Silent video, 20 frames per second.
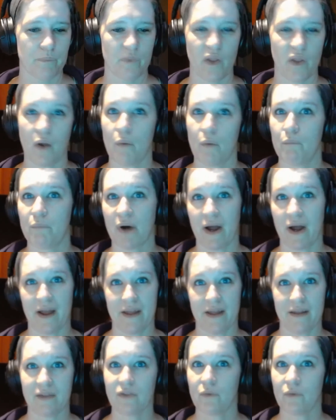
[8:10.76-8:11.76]
But
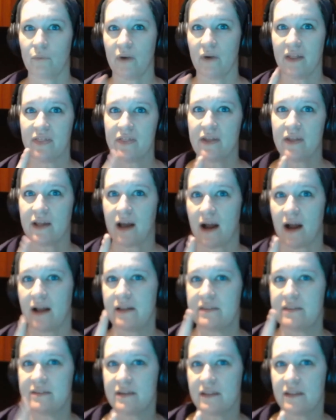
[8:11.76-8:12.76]
the one thing I
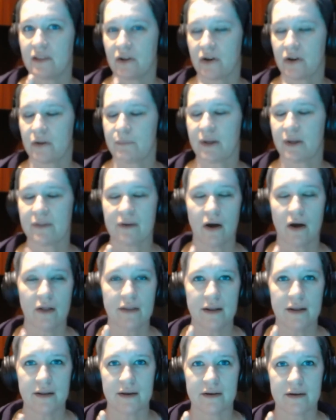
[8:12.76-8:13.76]
did learn about all that
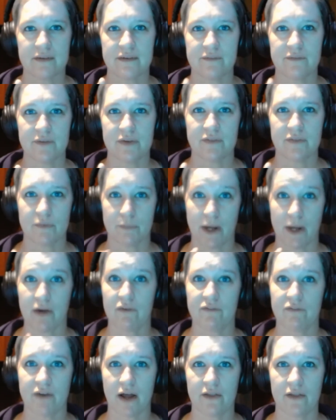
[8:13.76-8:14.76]
negativity from my own
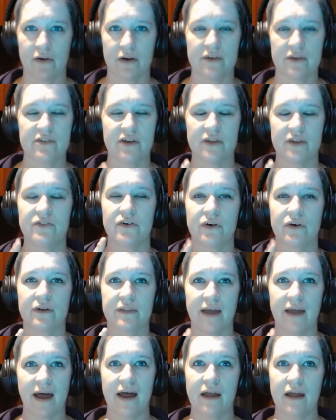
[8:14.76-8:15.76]
father is I took
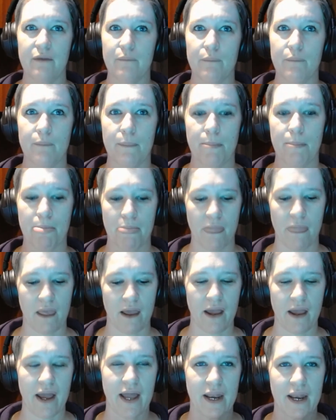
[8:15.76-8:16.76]
that
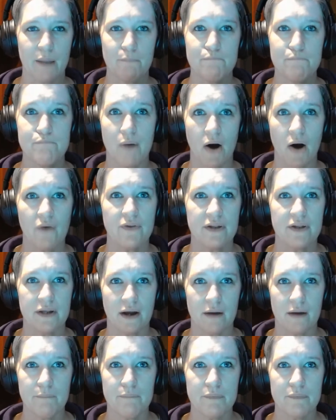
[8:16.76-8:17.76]
and I balled it
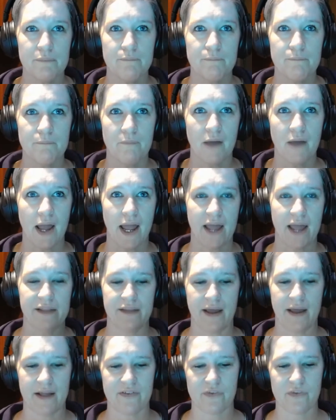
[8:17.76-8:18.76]
up, and
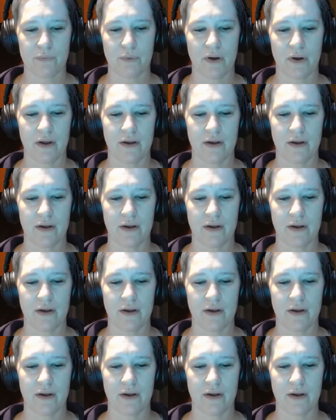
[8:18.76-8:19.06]
that's what